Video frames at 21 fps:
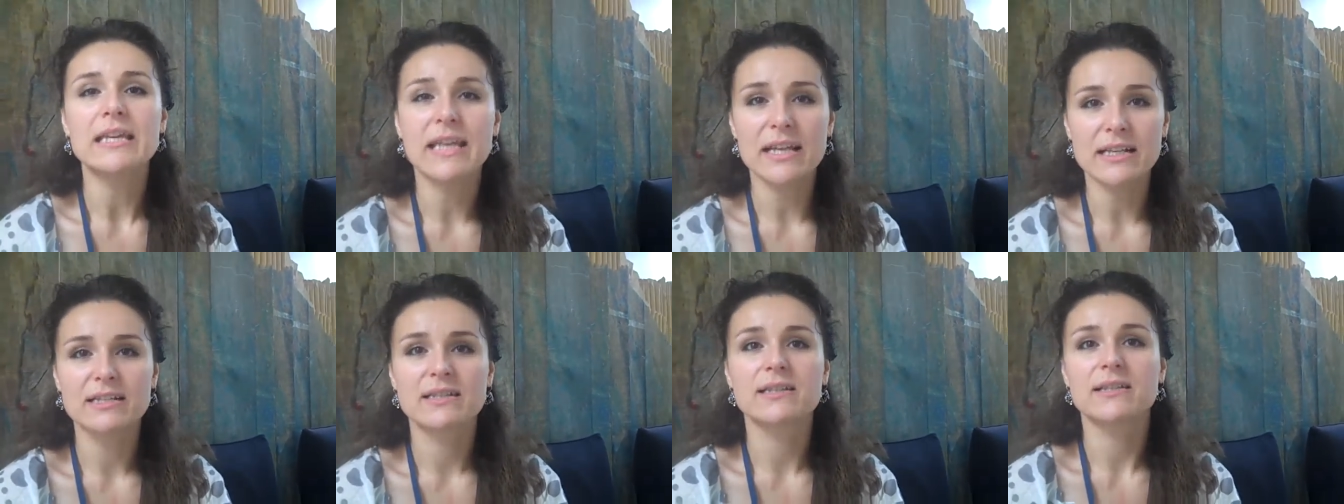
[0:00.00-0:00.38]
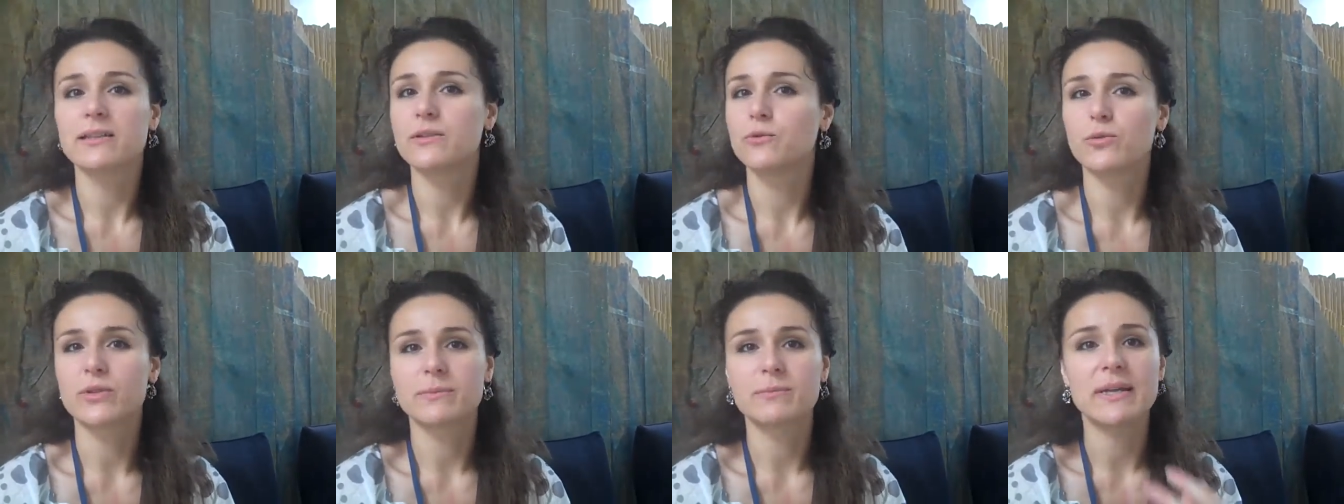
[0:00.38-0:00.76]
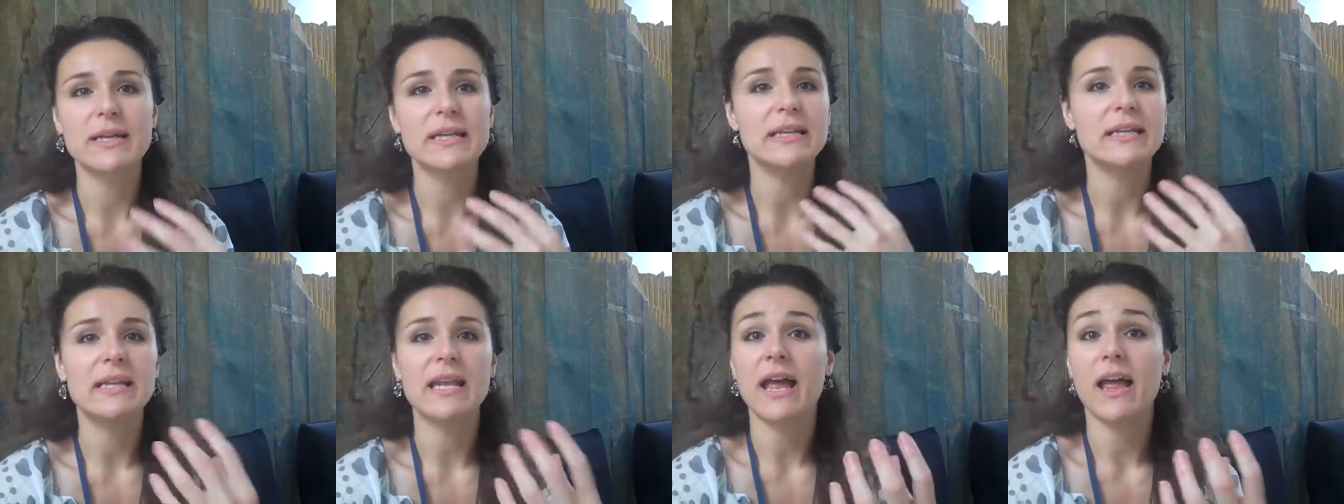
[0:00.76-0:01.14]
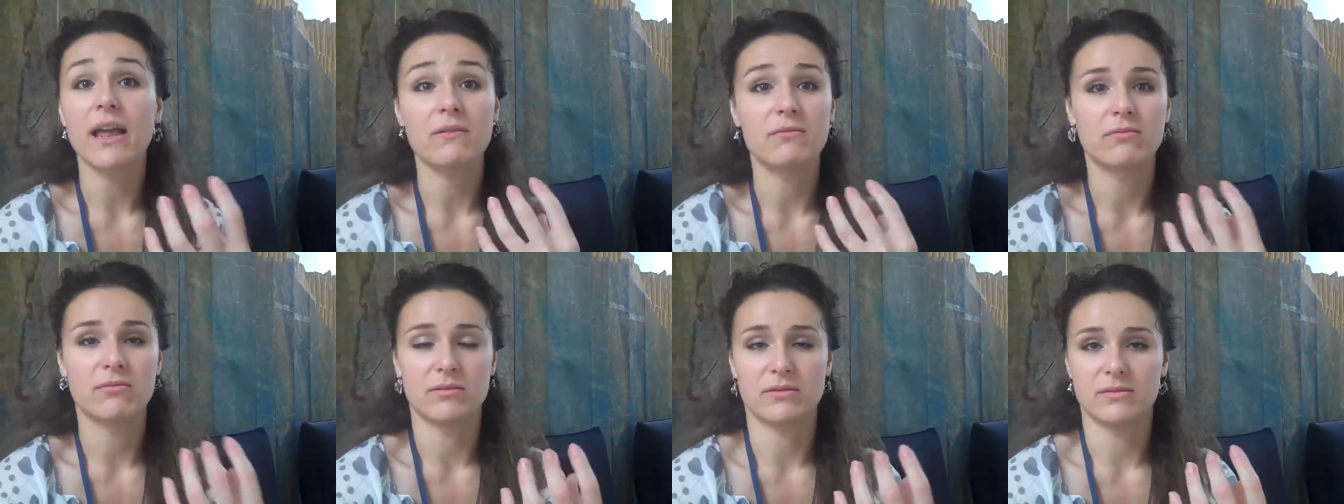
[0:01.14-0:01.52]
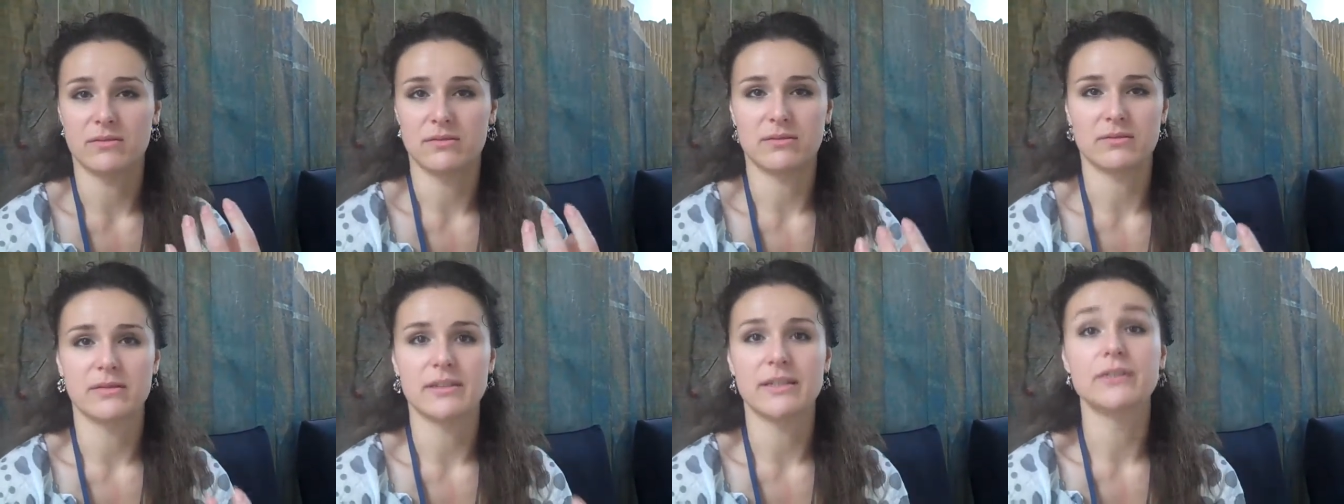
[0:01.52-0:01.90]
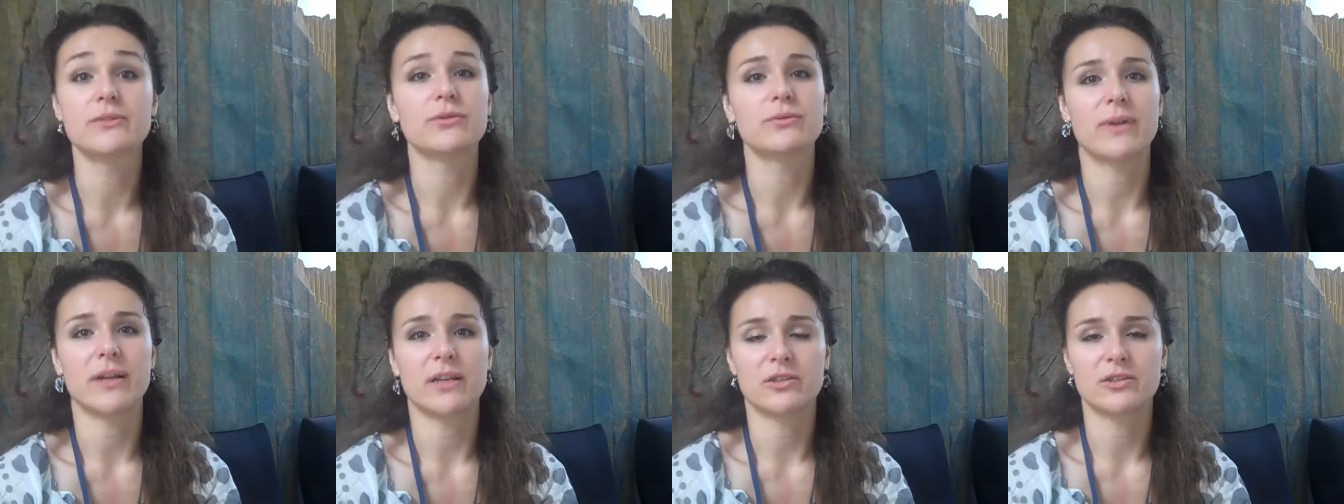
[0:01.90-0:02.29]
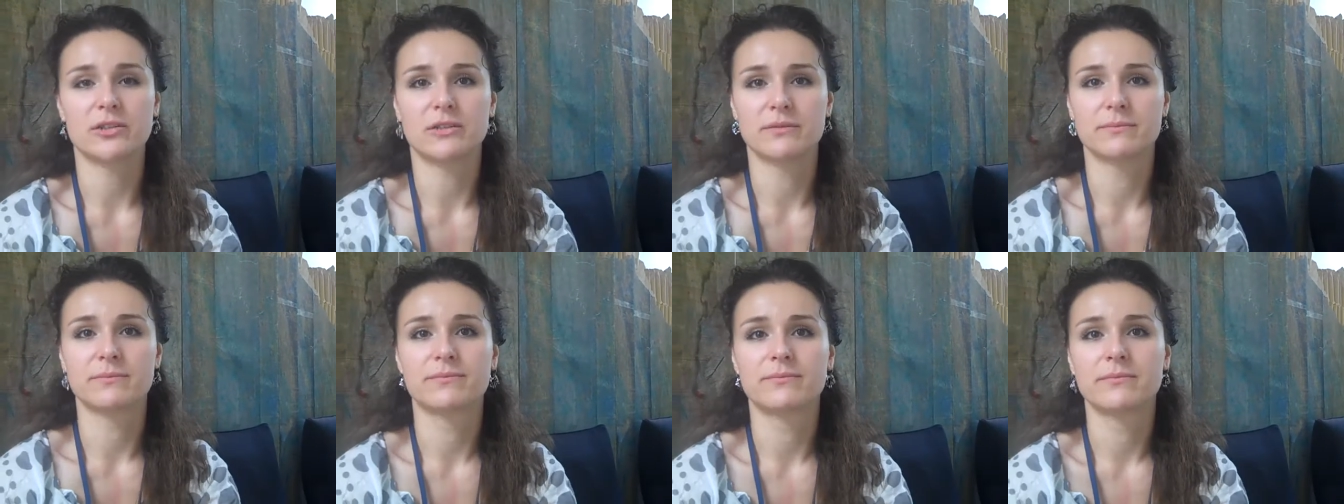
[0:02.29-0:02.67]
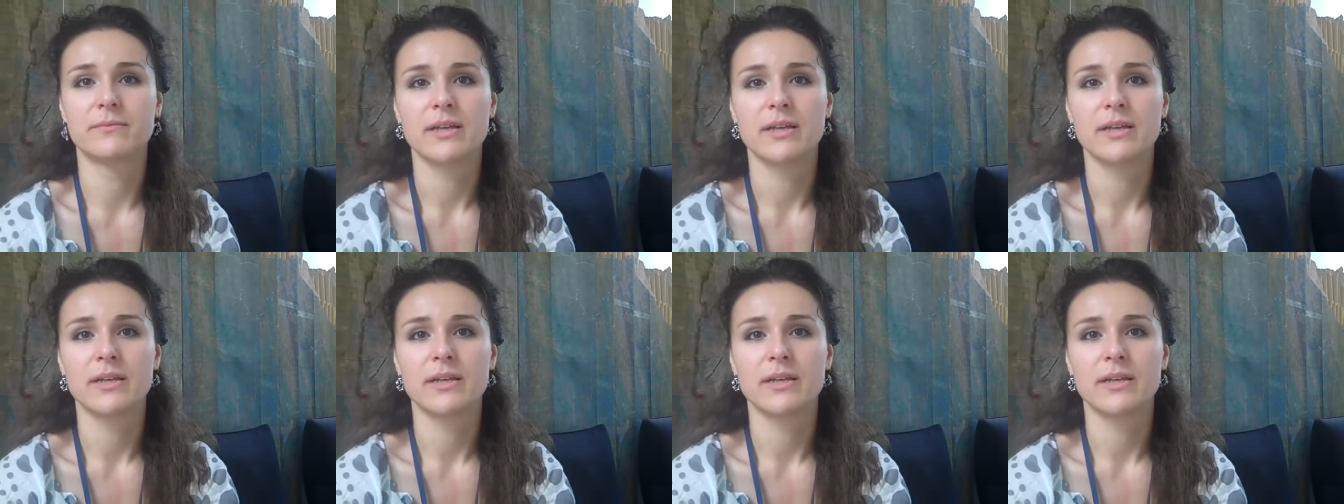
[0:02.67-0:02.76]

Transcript: Yes, it was mainly live uh, interaction,